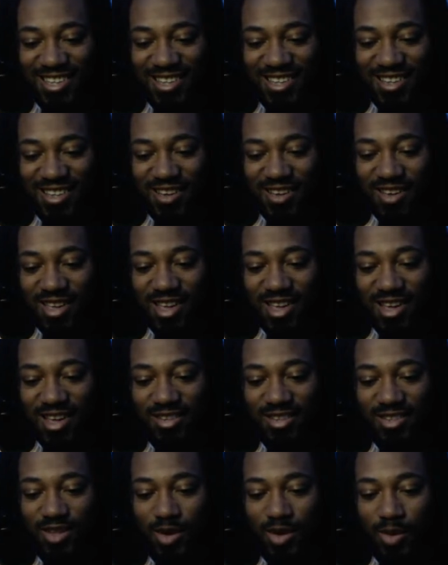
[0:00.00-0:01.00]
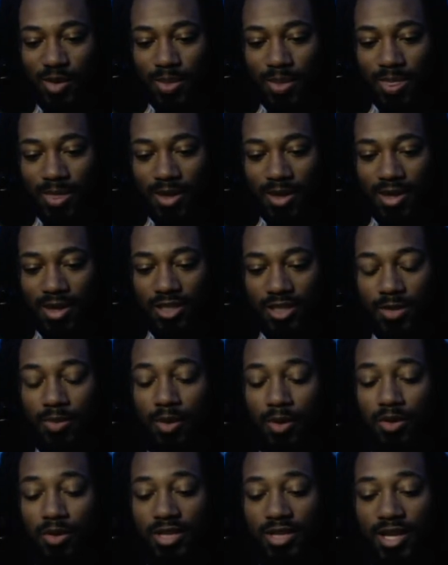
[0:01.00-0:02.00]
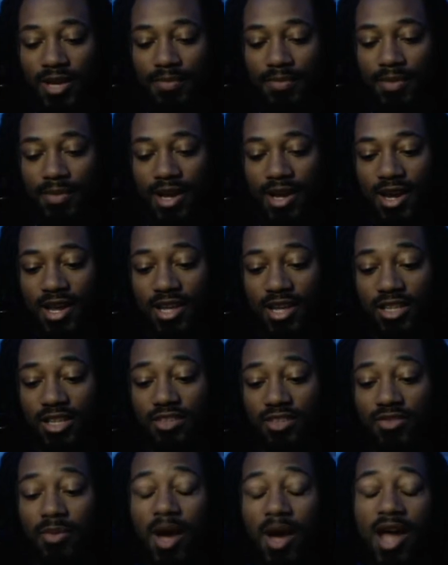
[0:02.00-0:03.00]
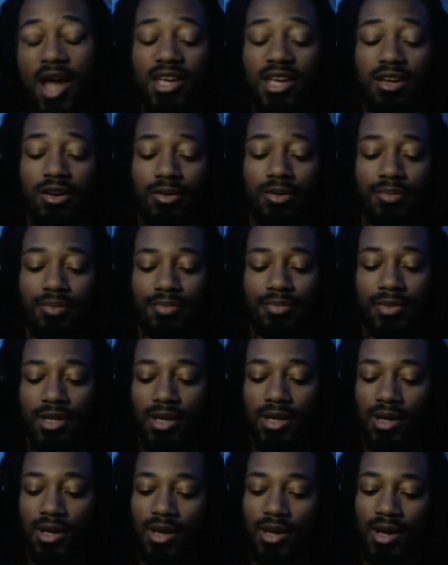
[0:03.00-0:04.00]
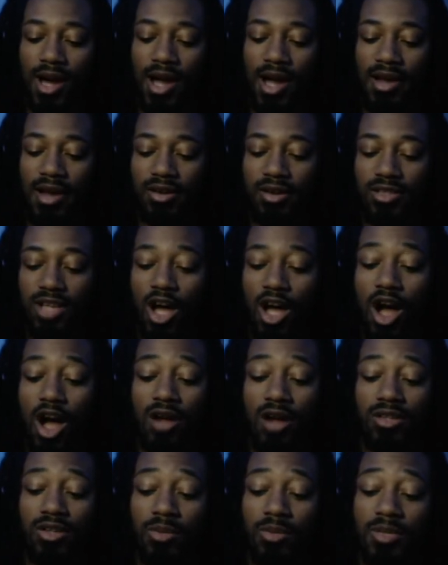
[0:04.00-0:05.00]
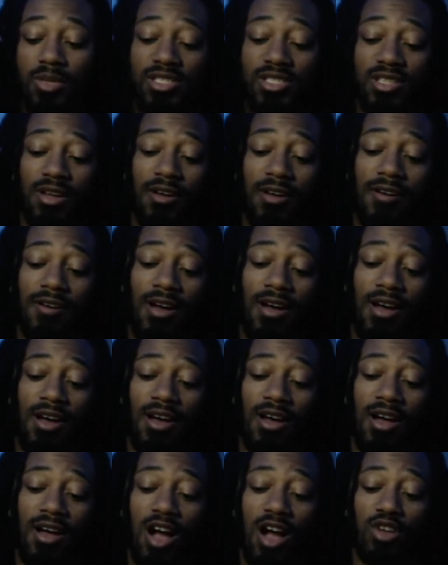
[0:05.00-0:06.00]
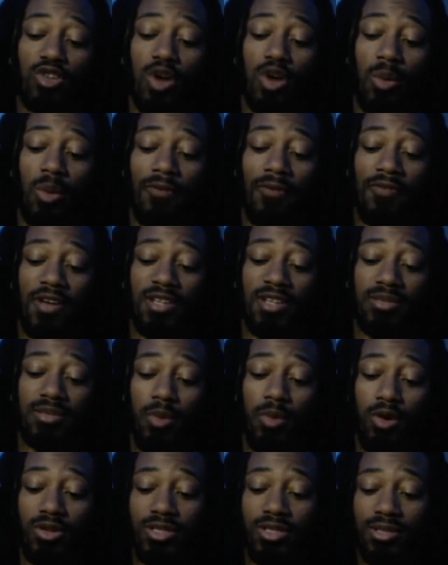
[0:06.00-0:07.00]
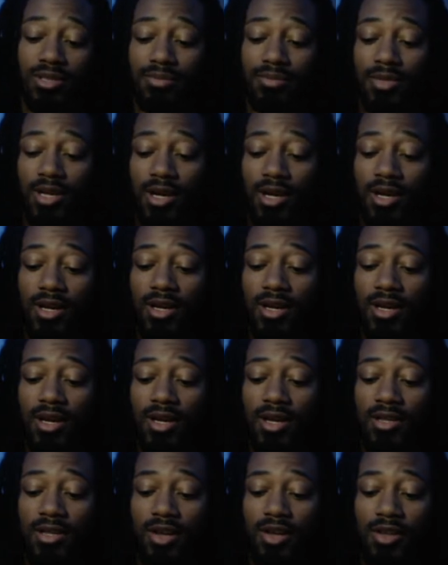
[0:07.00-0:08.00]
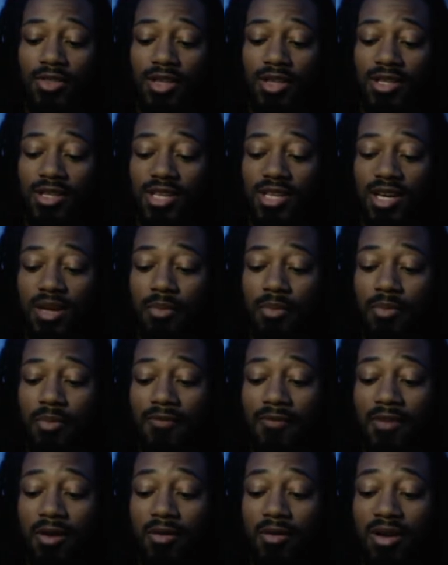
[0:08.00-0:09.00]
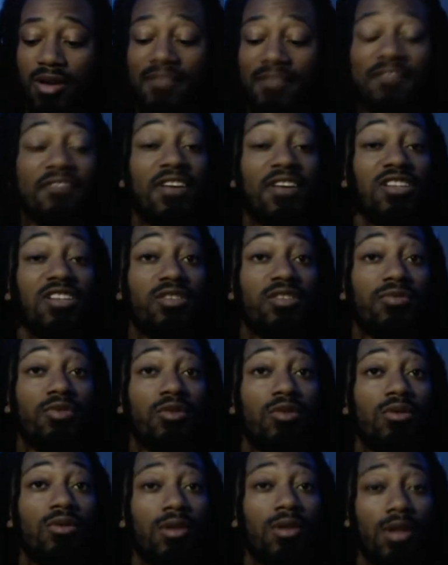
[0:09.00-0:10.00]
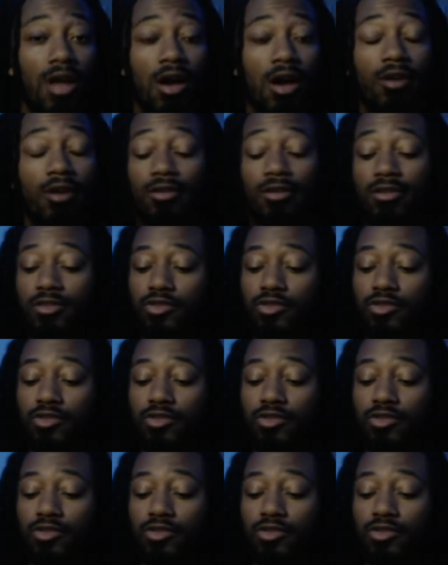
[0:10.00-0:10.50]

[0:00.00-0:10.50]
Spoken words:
Oh yeah. So supposedly, again, this is from Ayinger. Ayinger is Oktoberfest Marzen. It's authentic Bavarian festival lager.